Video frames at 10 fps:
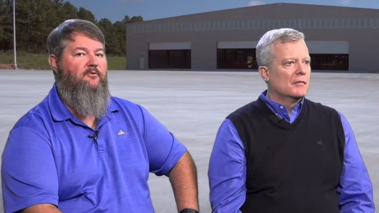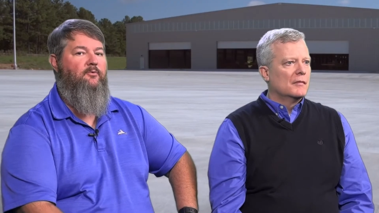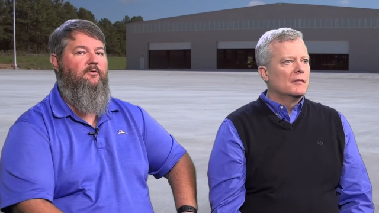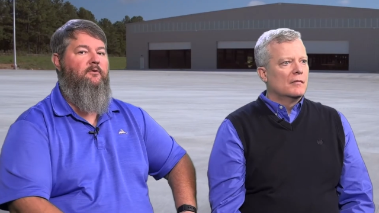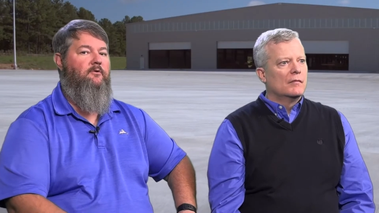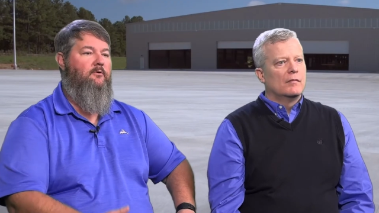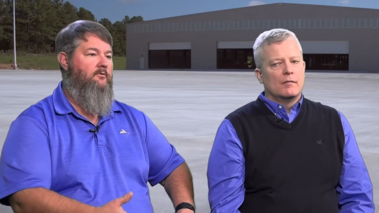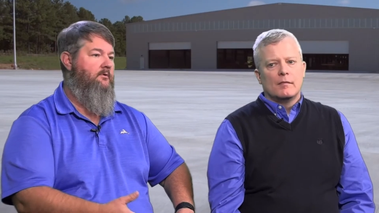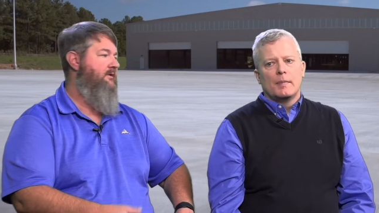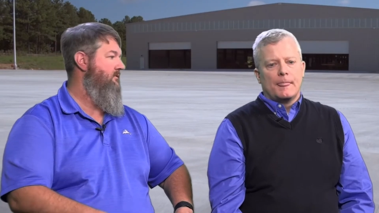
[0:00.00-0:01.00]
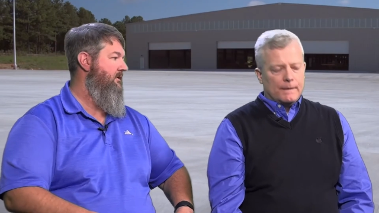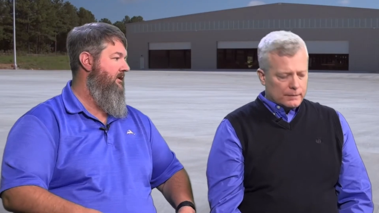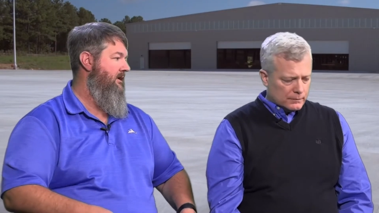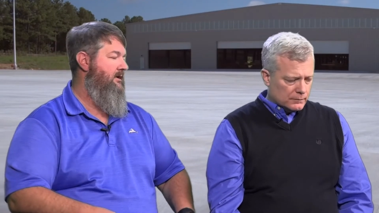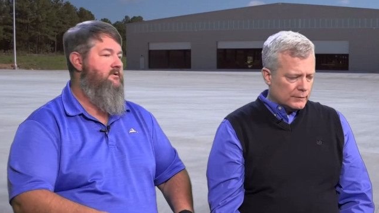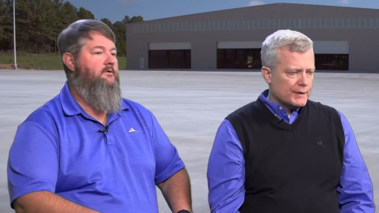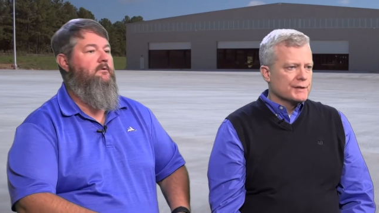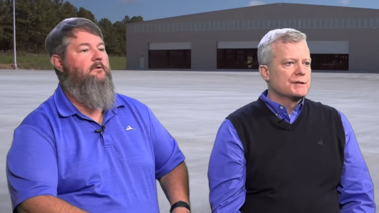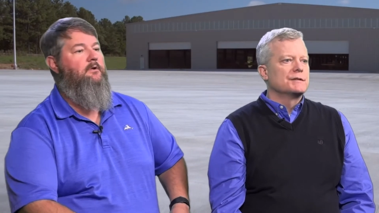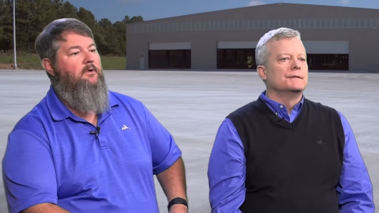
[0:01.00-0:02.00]
Speaker 1: with a nuclear density gauge yes. and
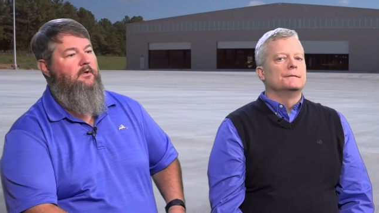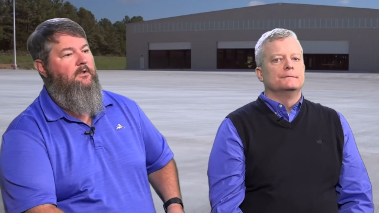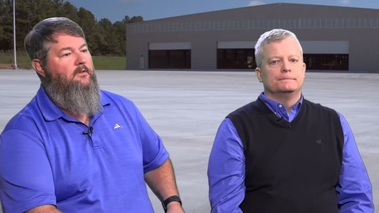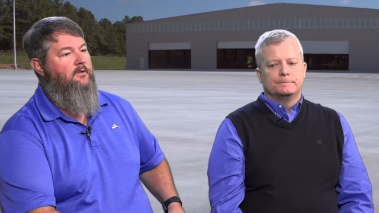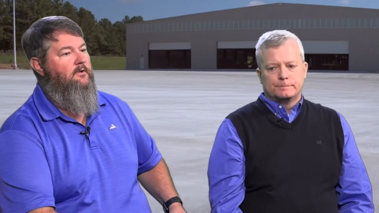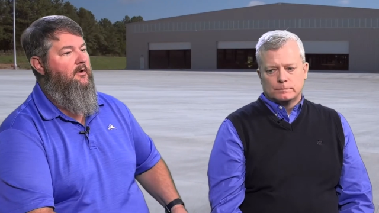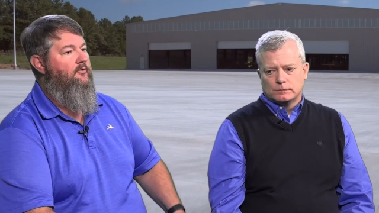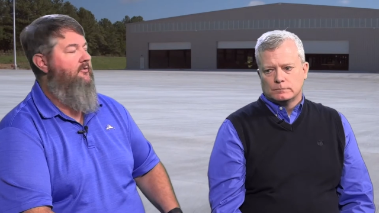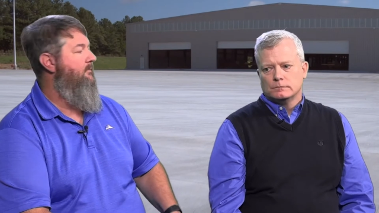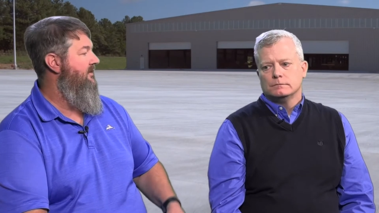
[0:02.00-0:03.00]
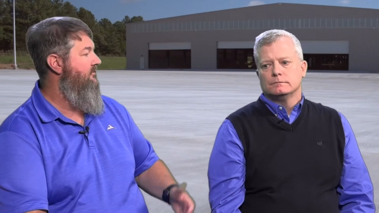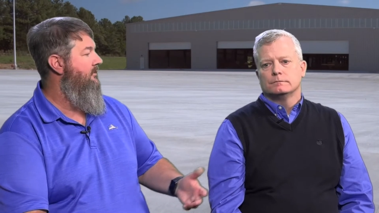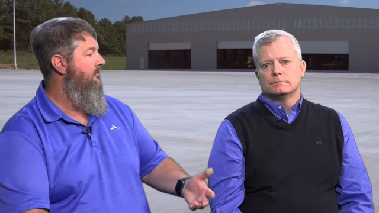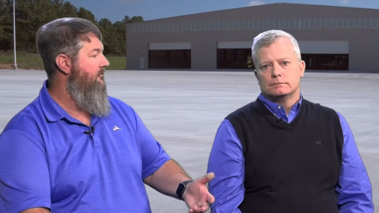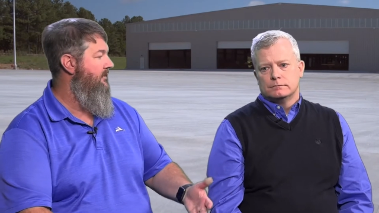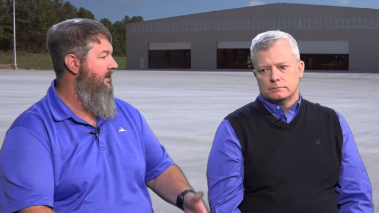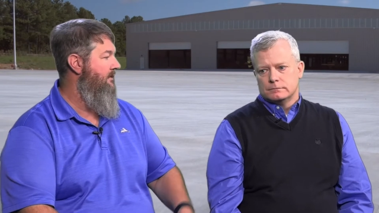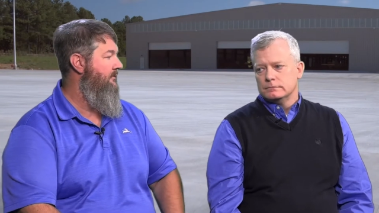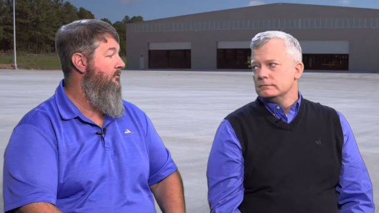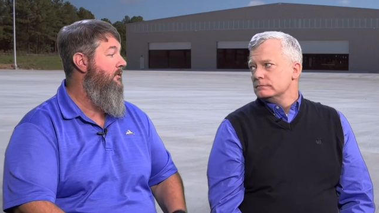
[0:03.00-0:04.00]
then you can also make cylinders out of it, or
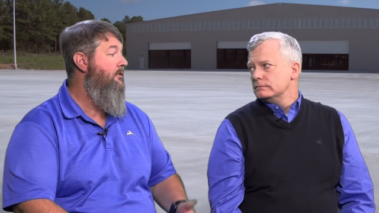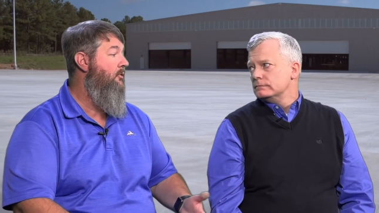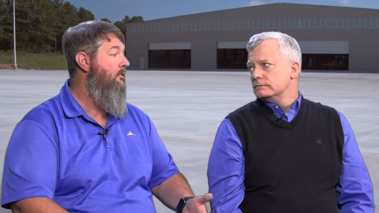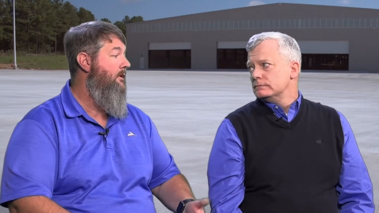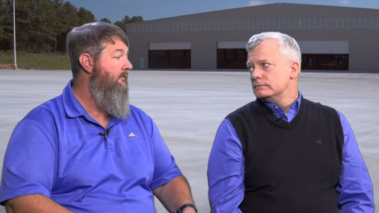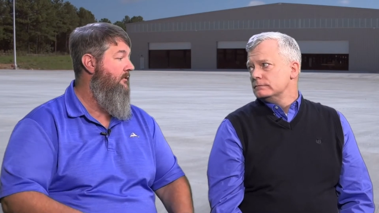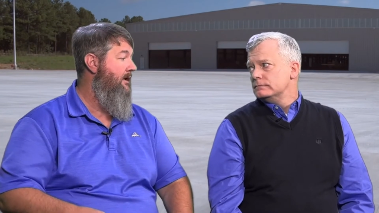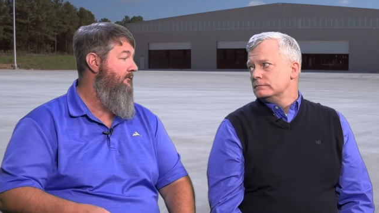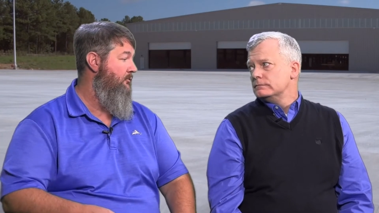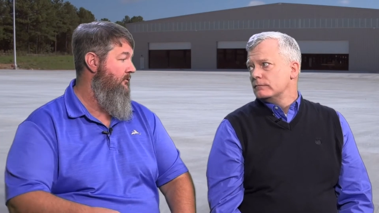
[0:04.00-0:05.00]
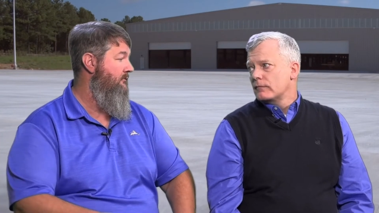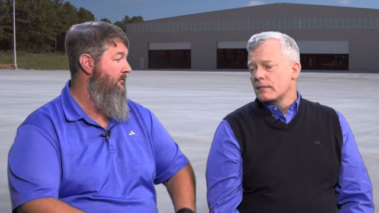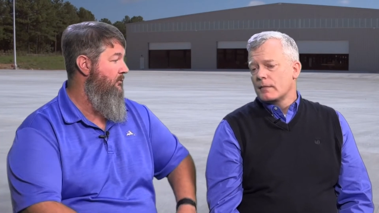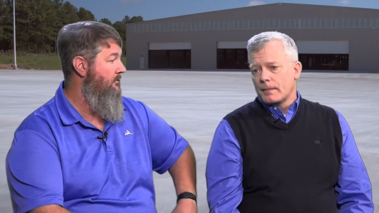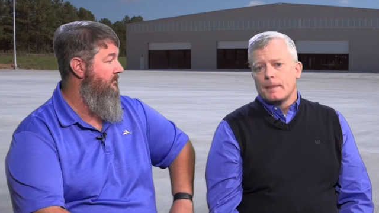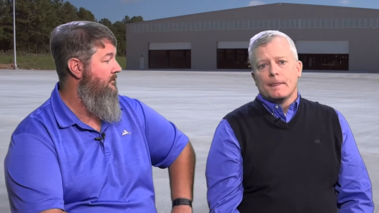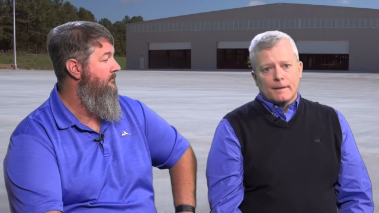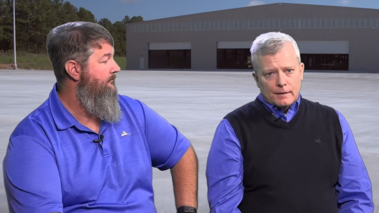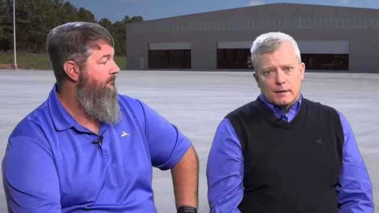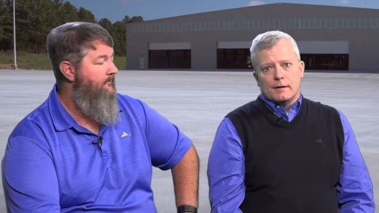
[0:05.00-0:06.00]
you can core it even afterwards if you want to.
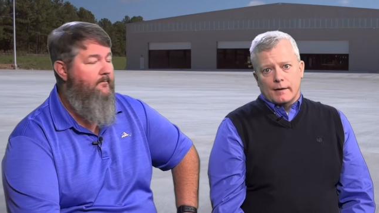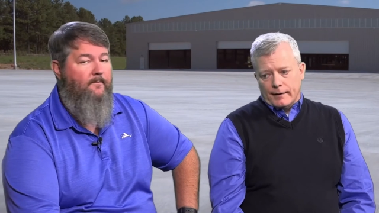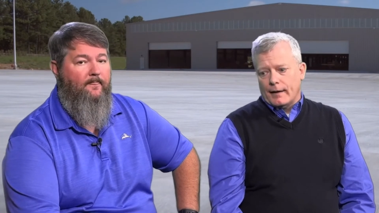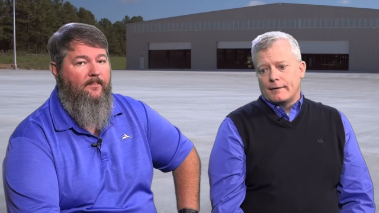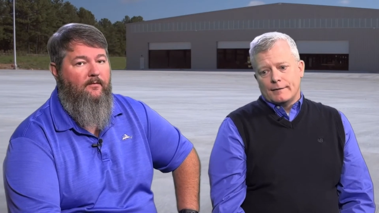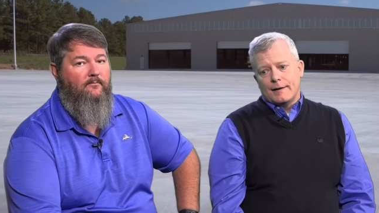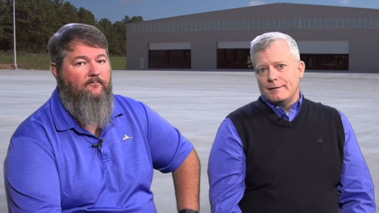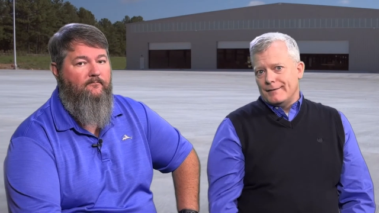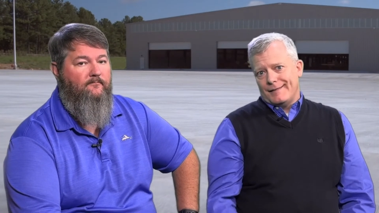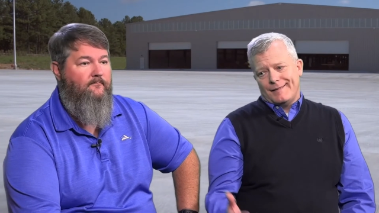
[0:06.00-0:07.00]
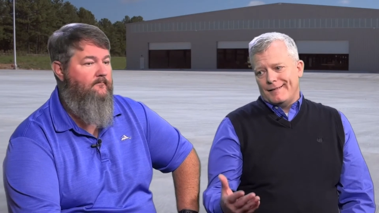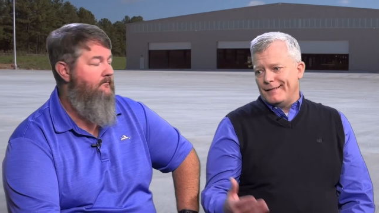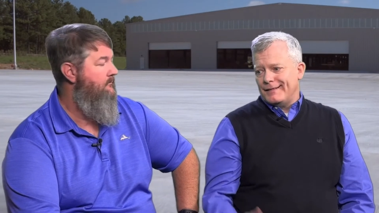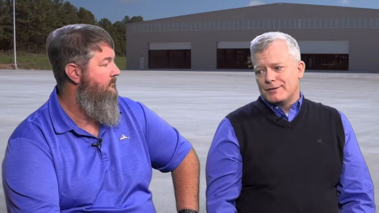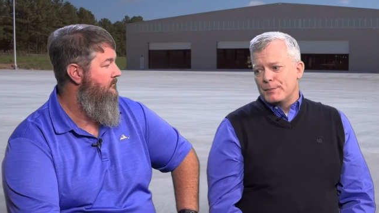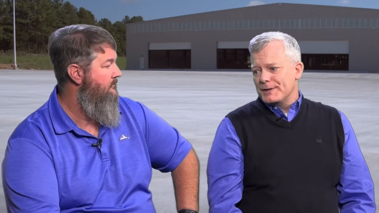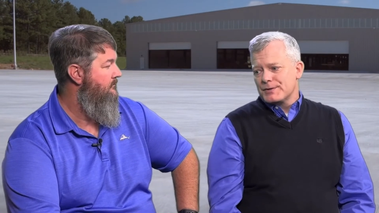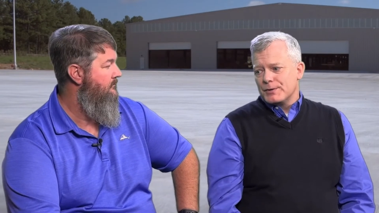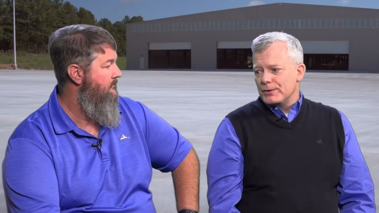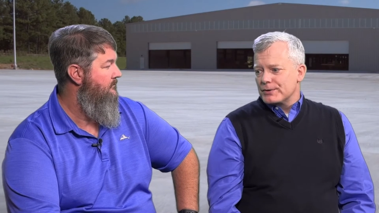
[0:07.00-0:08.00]
Speaker 2: Yeah, I, it depends on who
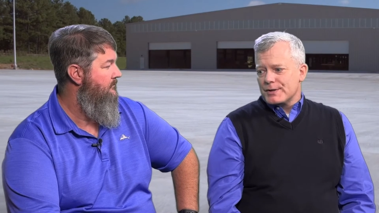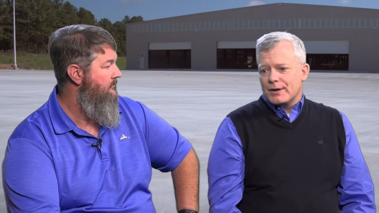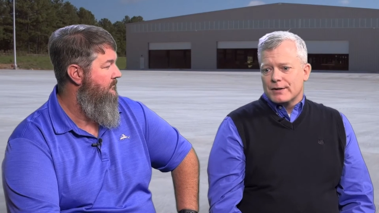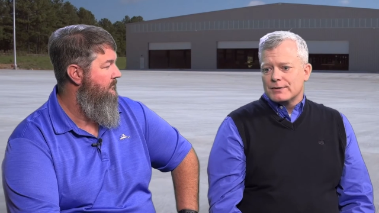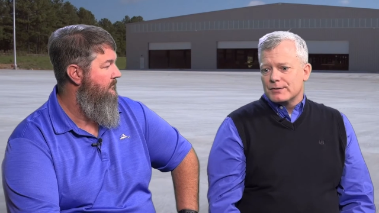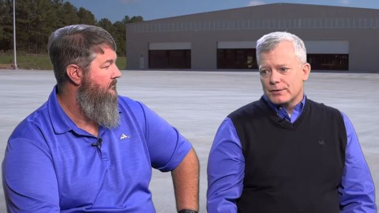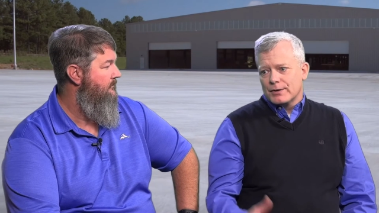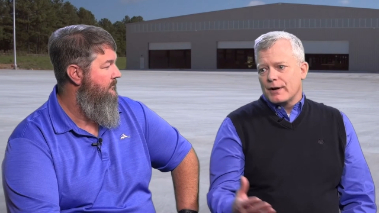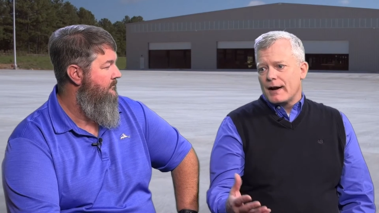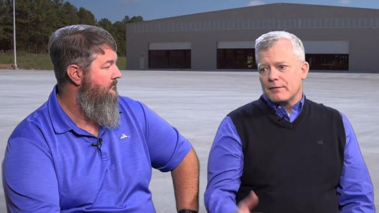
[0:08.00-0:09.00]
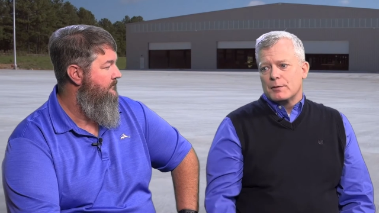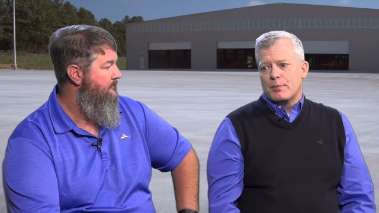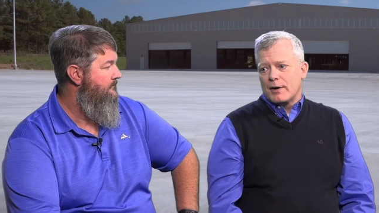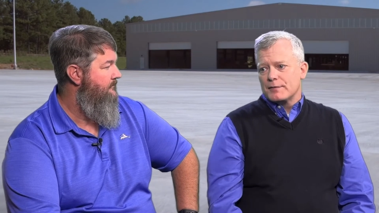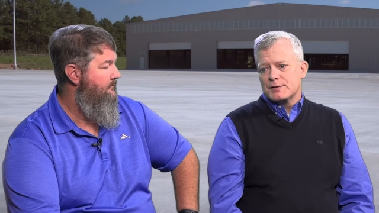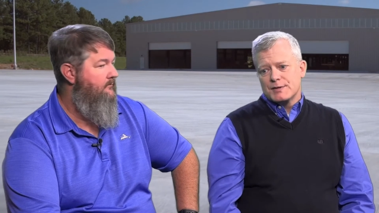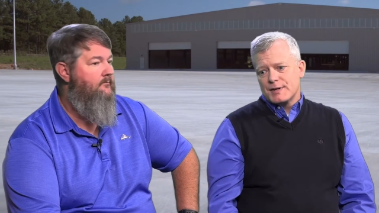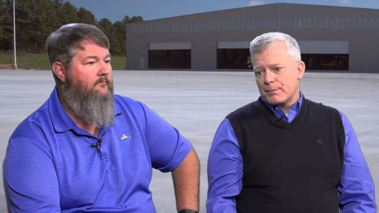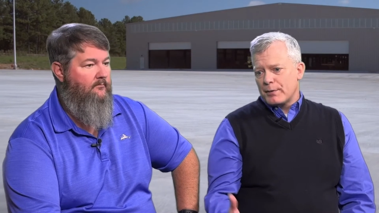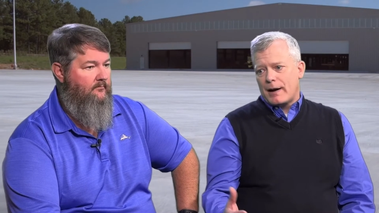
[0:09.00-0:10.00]
you're talking to. They're going to have their preferences. I, pre
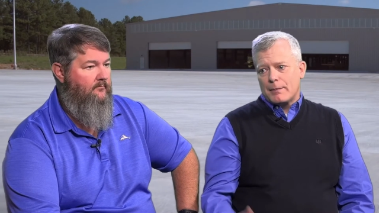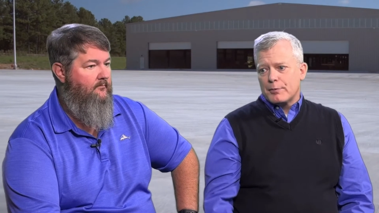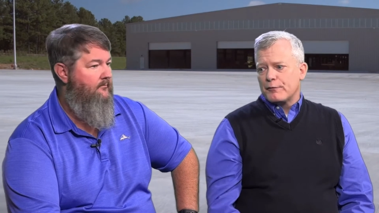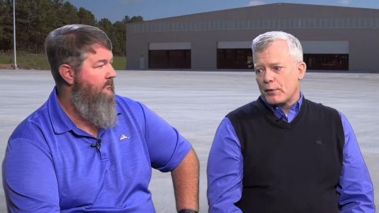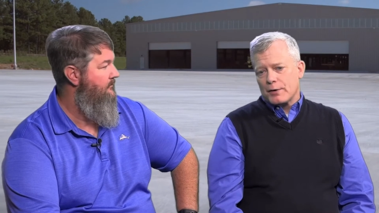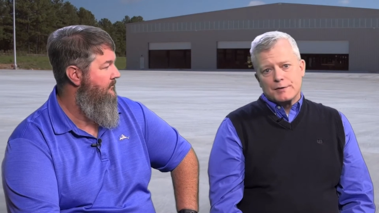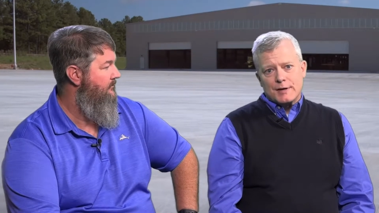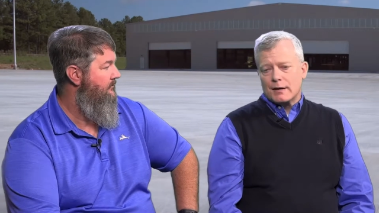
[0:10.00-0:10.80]
I prefer to take